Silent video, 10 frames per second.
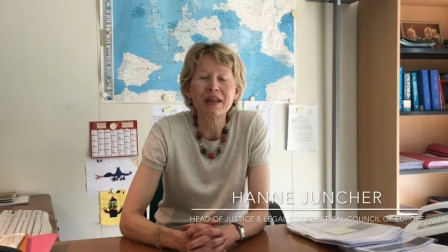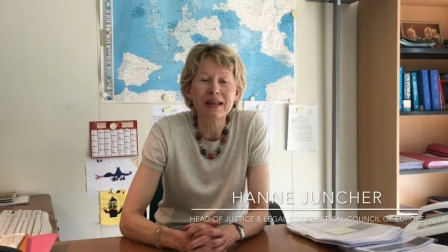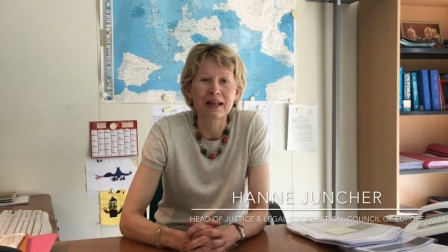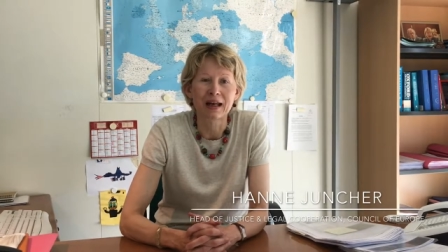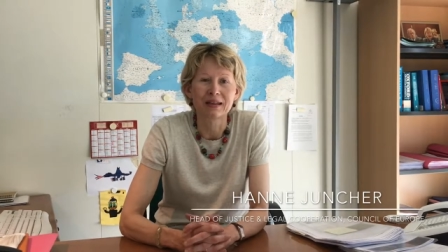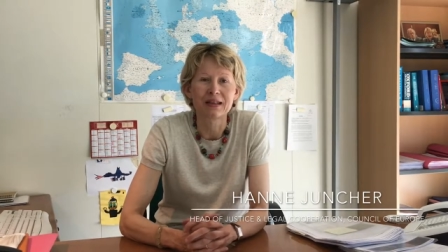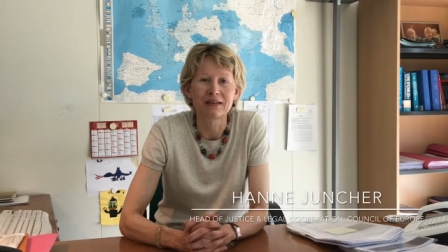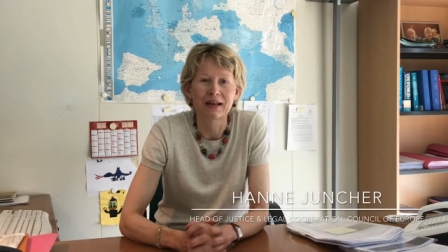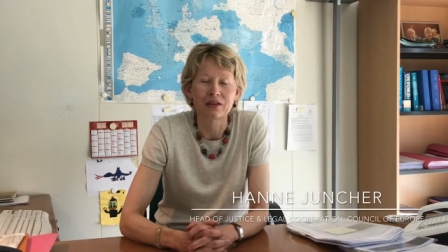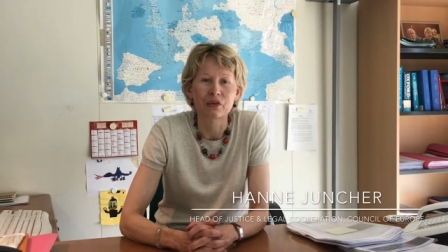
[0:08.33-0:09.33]
unique at the
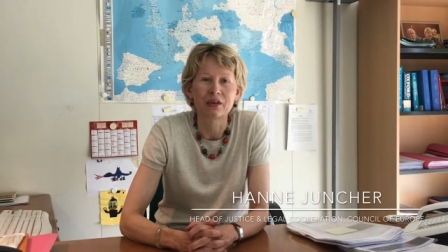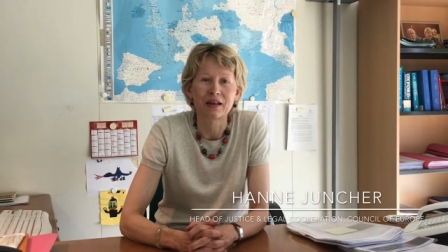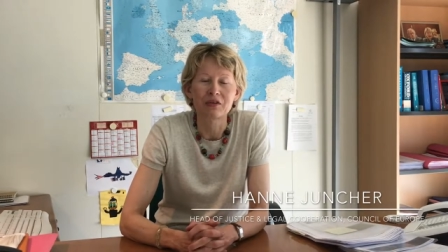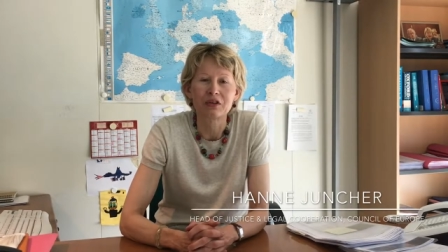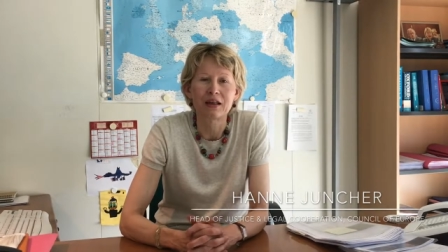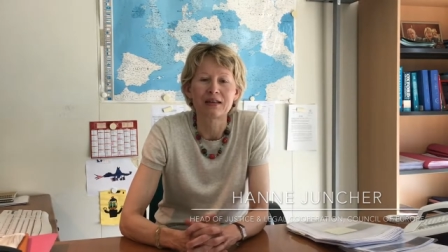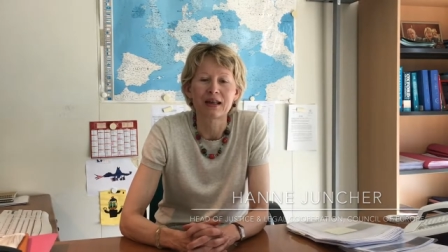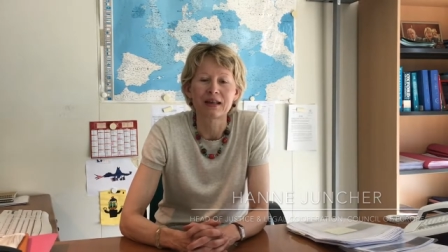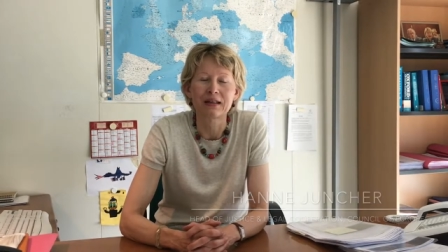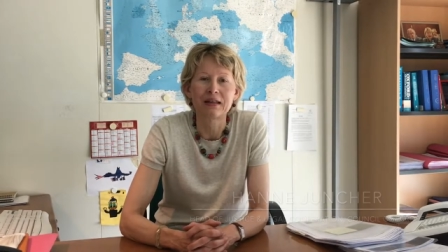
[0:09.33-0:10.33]
international level, and
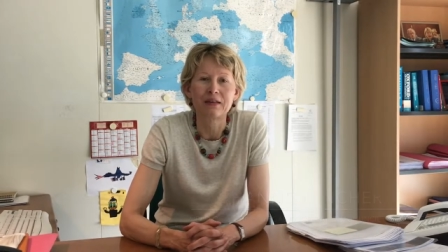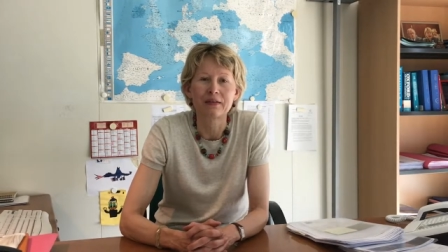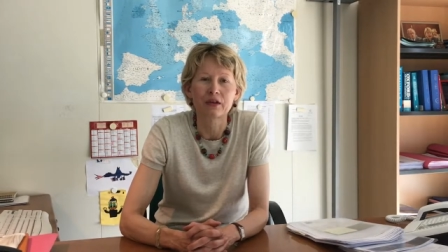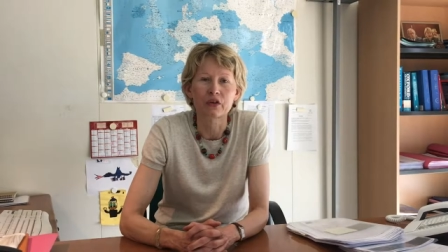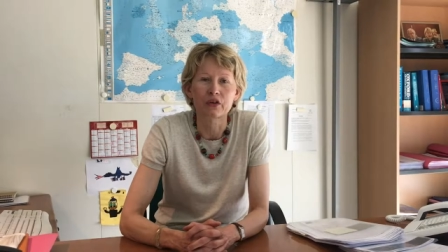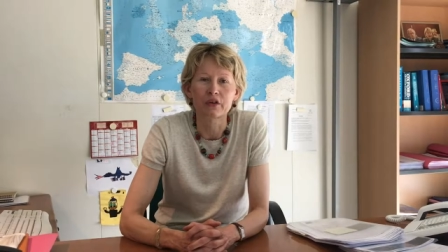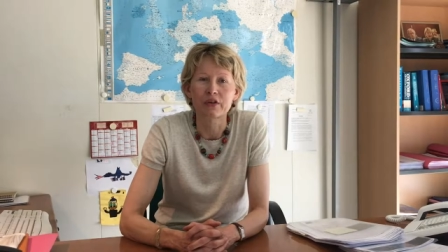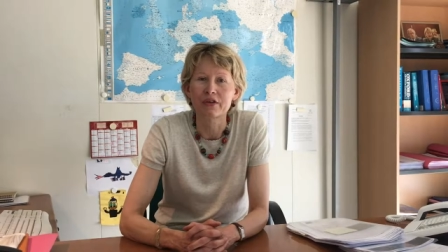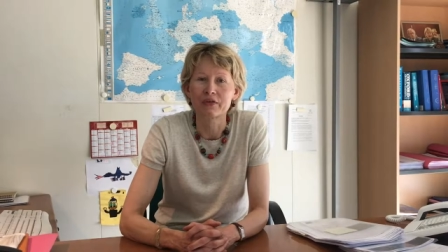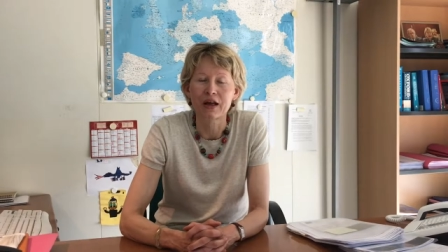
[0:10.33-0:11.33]
that is the
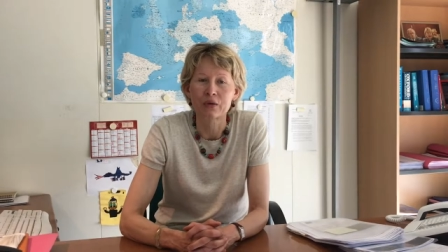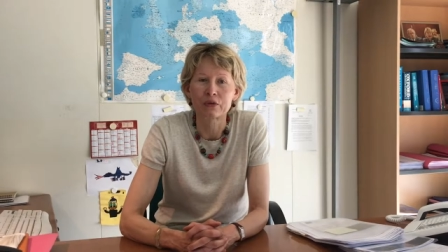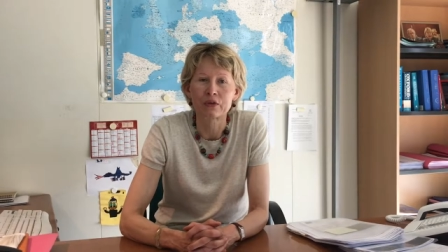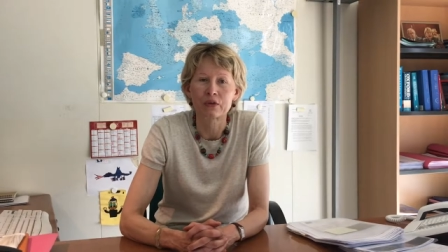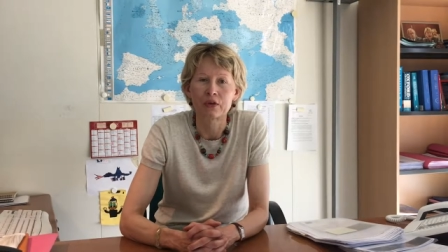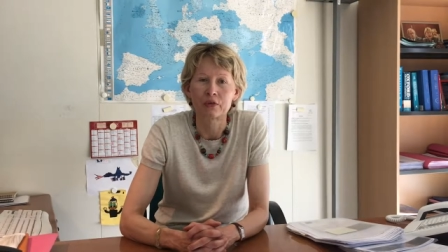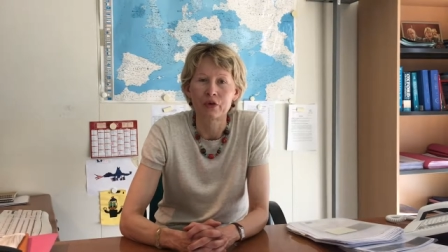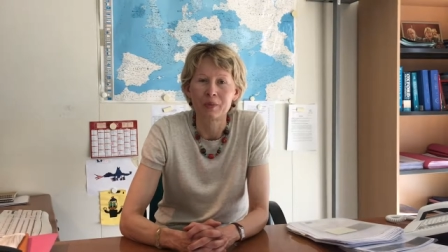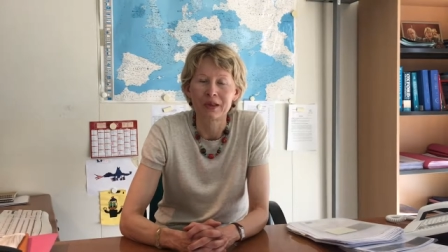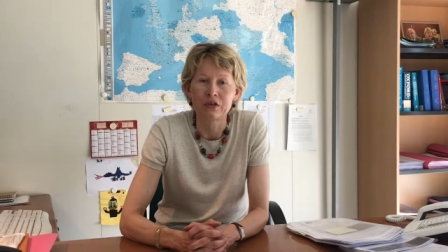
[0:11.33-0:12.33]
Consultative Council of
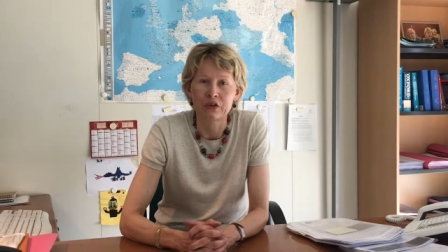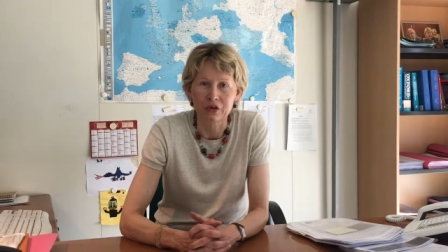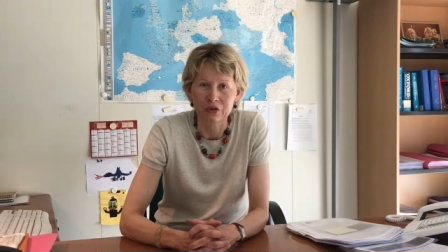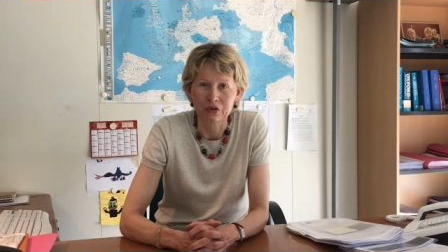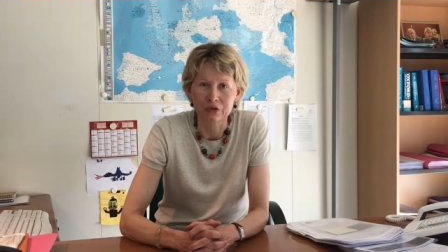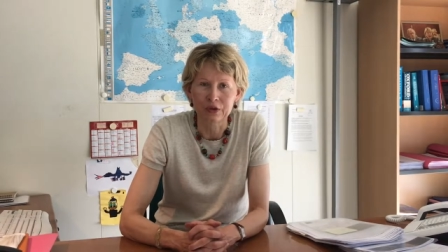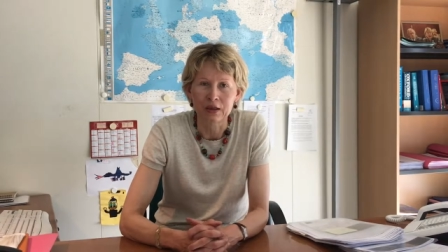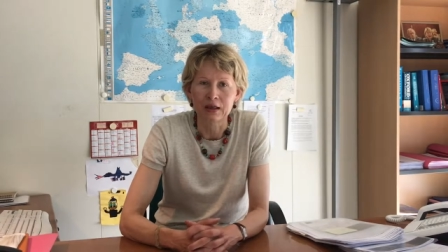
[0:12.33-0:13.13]
European Judges